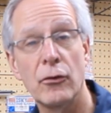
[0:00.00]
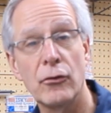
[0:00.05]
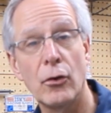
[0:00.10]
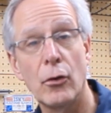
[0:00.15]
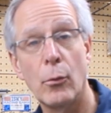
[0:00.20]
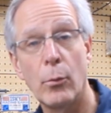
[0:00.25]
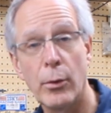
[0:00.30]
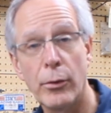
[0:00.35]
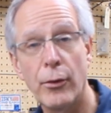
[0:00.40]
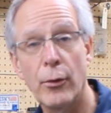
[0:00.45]

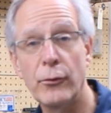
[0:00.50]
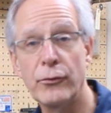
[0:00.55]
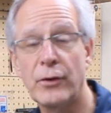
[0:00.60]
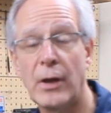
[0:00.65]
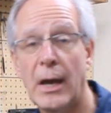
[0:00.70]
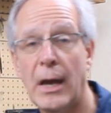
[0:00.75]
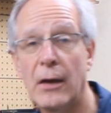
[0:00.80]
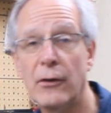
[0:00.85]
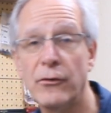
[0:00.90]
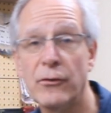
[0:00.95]
So with those
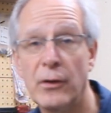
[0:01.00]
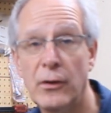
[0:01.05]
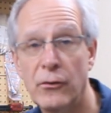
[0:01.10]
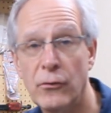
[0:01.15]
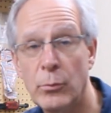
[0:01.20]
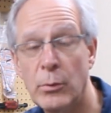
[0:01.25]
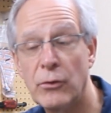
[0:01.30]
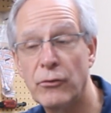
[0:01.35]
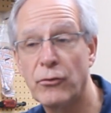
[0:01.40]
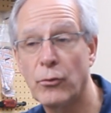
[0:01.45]

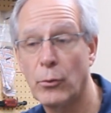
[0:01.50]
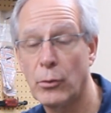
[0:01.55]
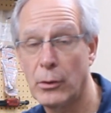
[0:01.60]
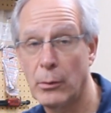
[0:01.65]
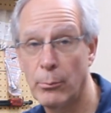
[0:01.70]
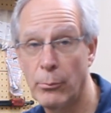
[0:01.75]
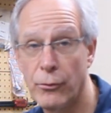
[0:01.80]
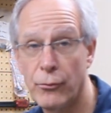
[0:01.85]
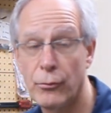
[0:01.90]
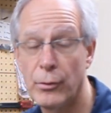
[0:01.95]
castings, we
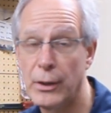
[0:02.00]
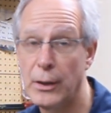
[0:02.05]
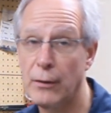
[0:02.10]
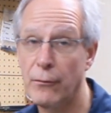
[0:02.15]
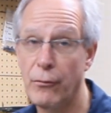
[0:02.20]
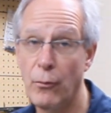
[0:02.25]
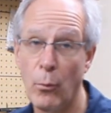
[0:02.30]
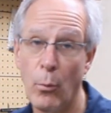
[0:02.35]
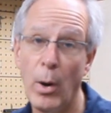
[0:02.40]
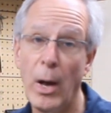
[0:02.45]
sort them 3
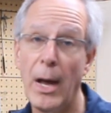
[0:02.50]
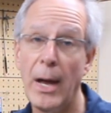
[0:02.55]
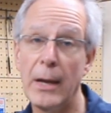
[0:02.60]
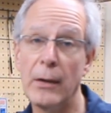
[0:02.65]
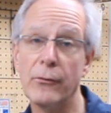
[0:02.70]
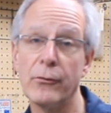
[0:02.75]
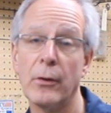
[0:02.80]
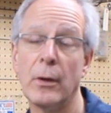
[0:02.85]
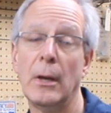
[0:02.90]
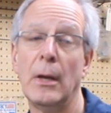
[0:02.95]
different
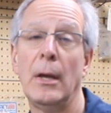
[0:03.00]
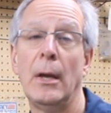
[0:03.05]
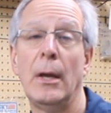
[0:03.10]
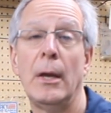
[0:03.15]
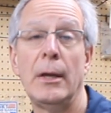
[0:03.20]
ways.